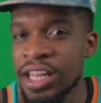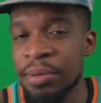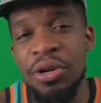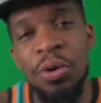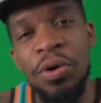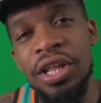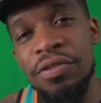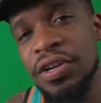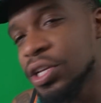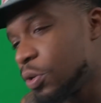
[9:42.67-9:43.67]
Let me know what
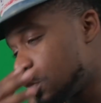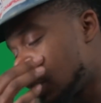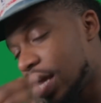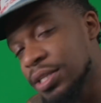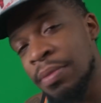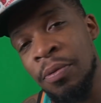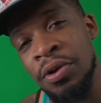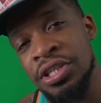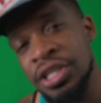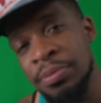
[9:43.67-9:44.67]
other videos you guys might
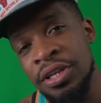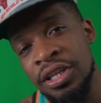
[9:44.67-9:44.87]
want to see